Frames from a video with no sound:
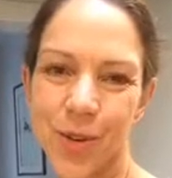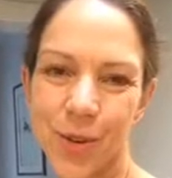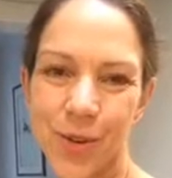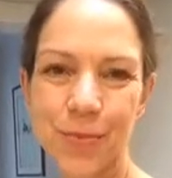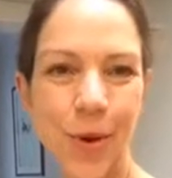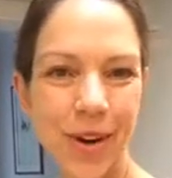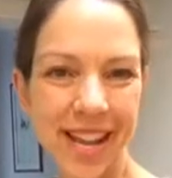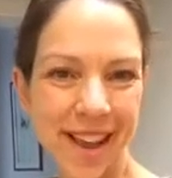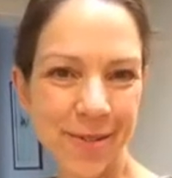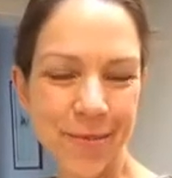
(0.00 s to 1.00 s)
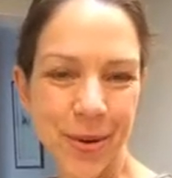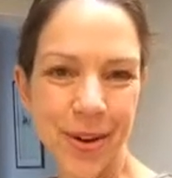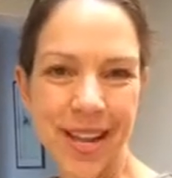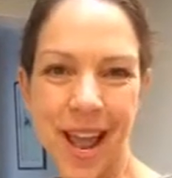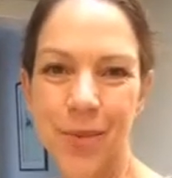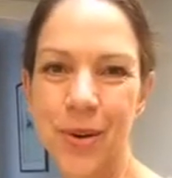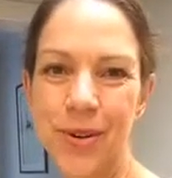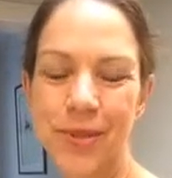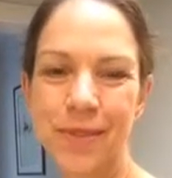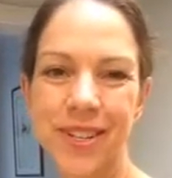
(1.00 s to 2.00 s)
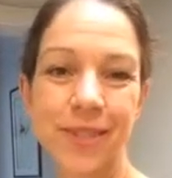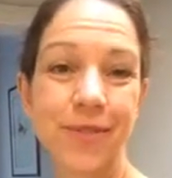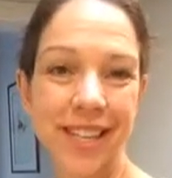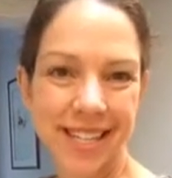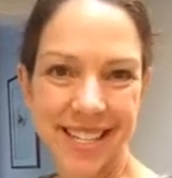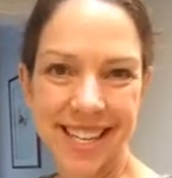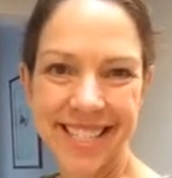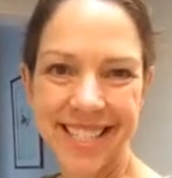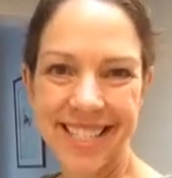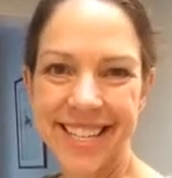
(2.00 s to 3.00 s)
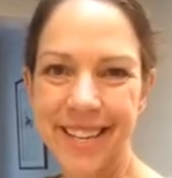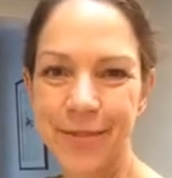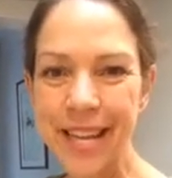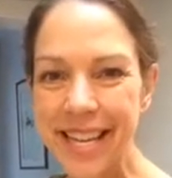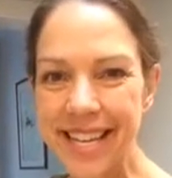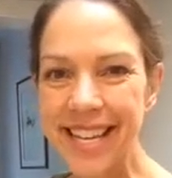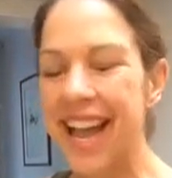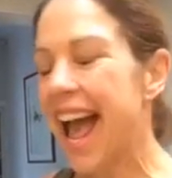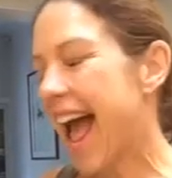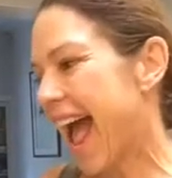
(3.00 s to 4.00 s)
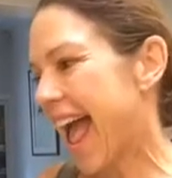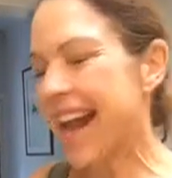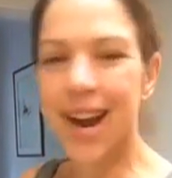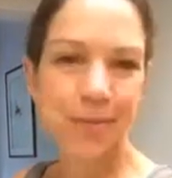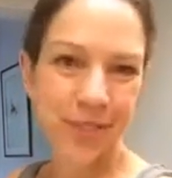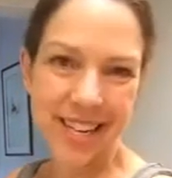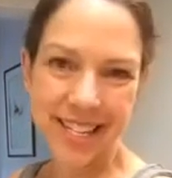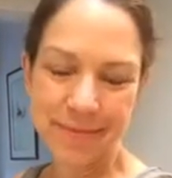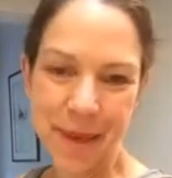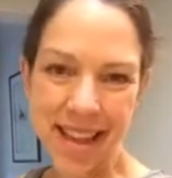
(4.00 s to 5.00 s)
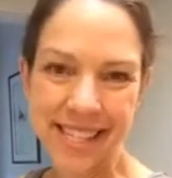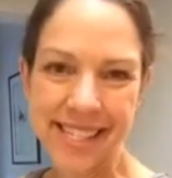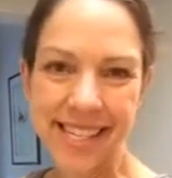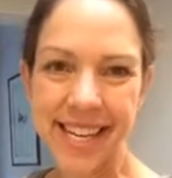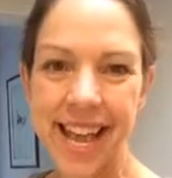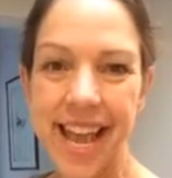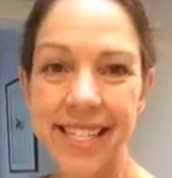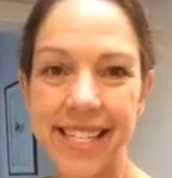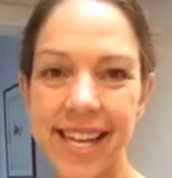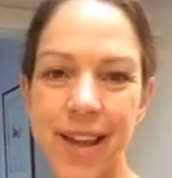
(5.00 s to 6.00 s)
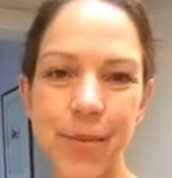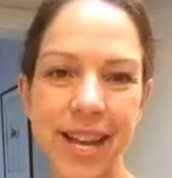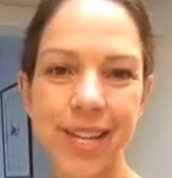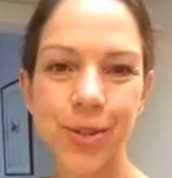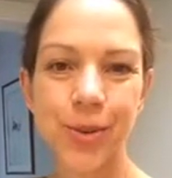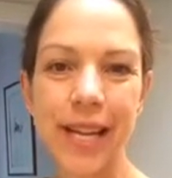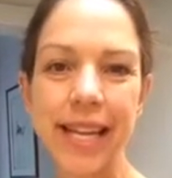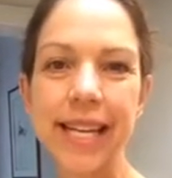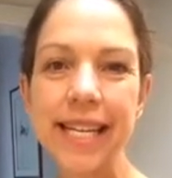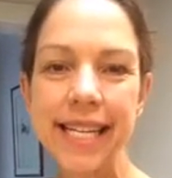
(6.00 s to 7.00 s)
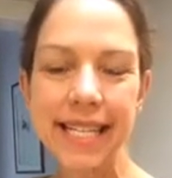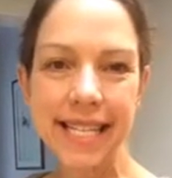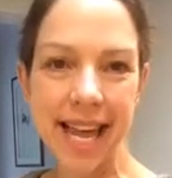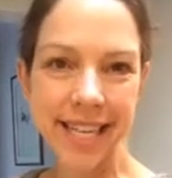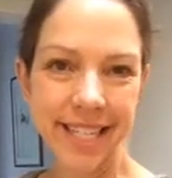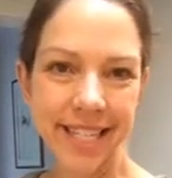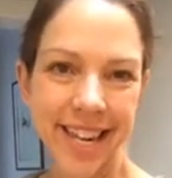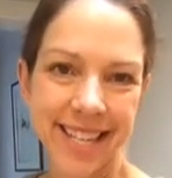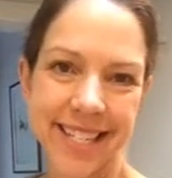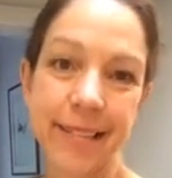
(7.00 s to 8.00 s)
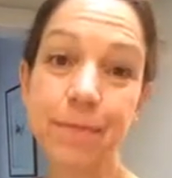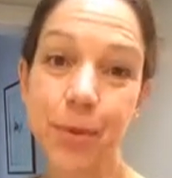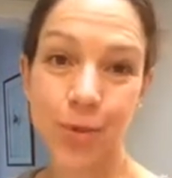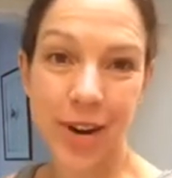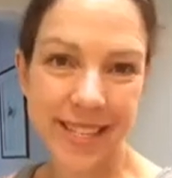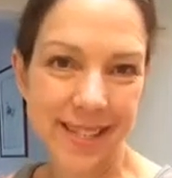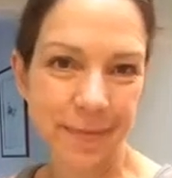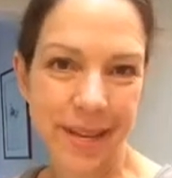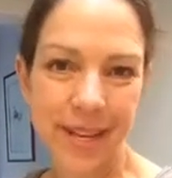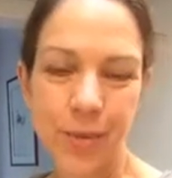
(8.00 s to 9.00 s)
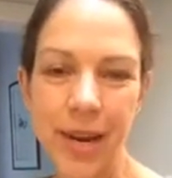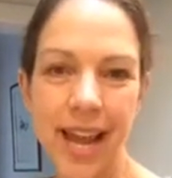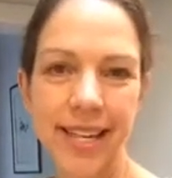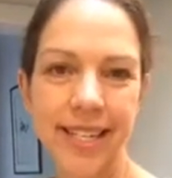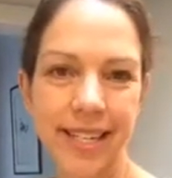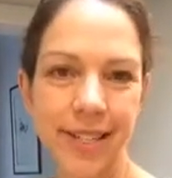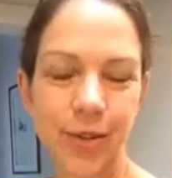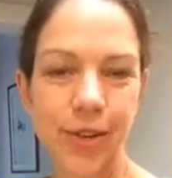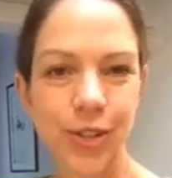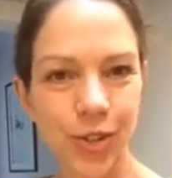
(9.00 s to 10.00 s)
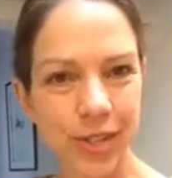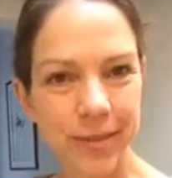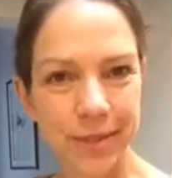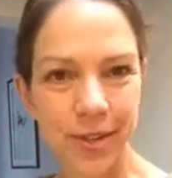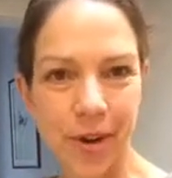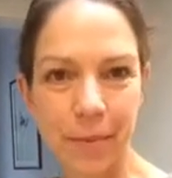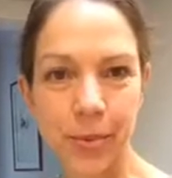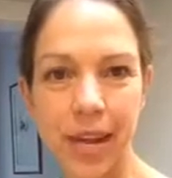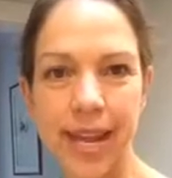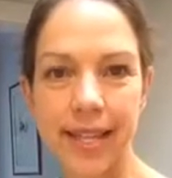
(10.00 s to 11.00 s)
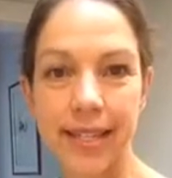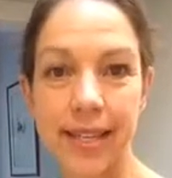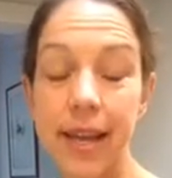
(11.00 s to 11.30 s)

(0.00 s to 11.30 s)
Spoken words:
Good morning everybody and welcome to the Fearless Kitchen TV, and I'm Vanessa Baxter, and today we are doing such a simple recipe. We are just going to do some scrambled eggs,